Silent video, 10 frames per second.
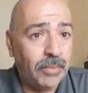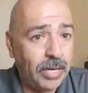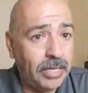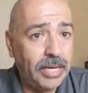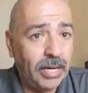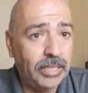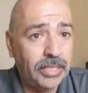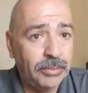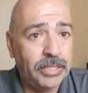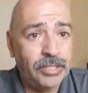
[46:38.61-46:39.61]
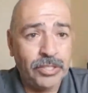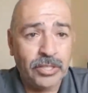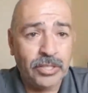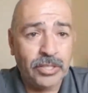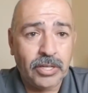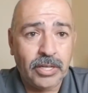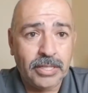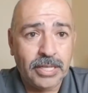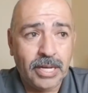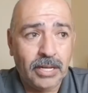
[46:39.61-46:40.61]
My account has been shut
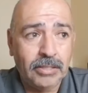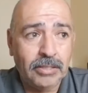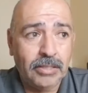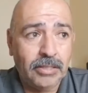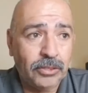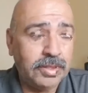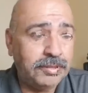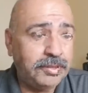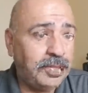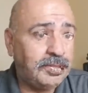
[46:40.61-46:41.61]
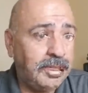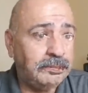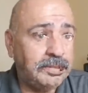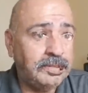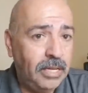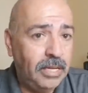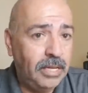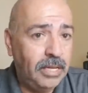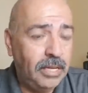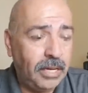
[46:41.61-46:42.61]
down a total of 3 times,
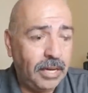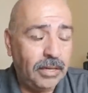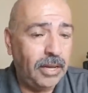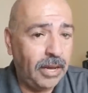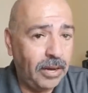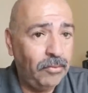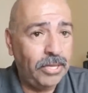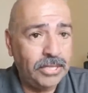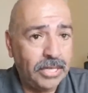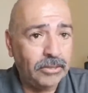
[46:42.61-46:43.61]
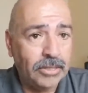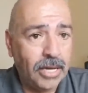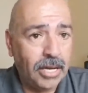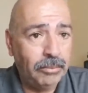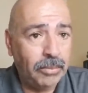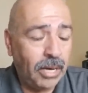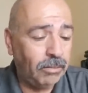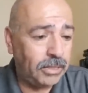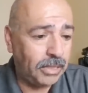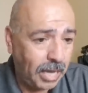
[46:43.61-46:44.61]
and every single time I
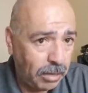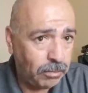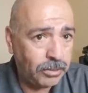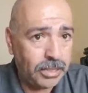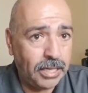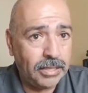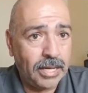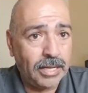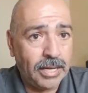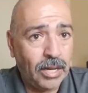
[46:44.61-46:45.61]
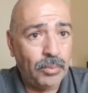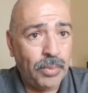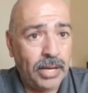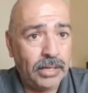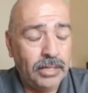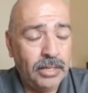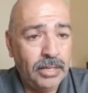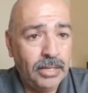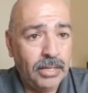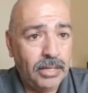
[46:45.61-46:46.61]
was able to get that account back.
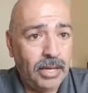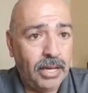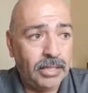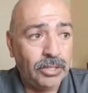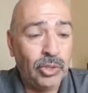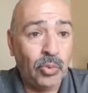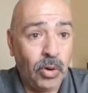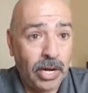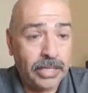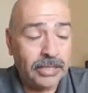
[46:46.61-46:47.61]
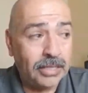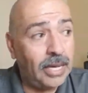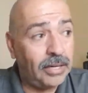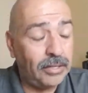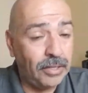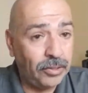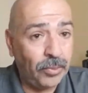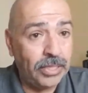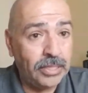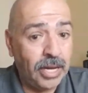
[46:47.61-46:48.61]
And twice out of the
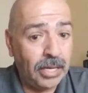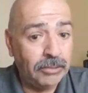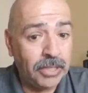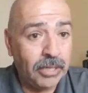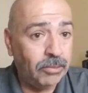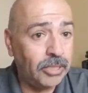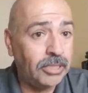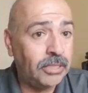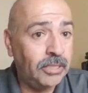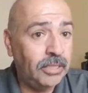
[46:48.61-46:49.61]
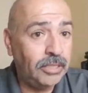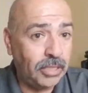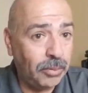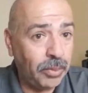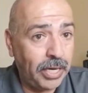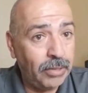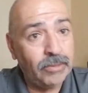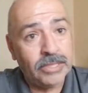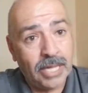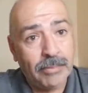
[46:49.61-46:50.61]
3 times, it was somebody
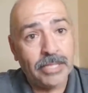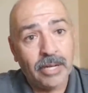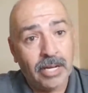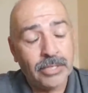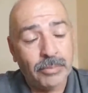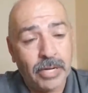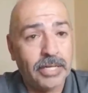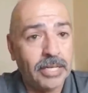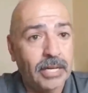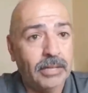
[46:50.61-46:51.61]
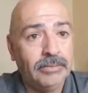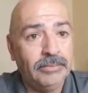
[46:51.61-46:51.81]
who sabotaged my account.